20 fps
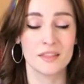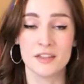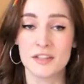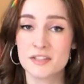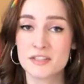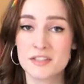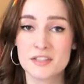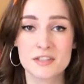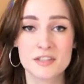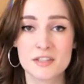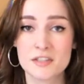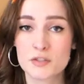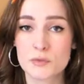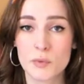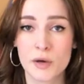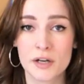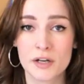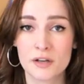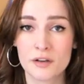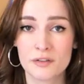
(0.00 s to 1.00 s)
This is the
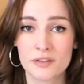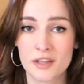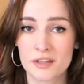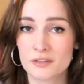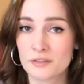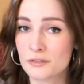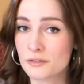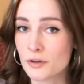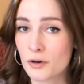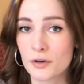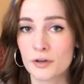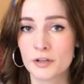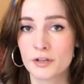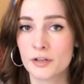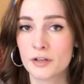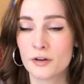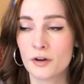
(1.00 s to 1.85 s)
sweater that started it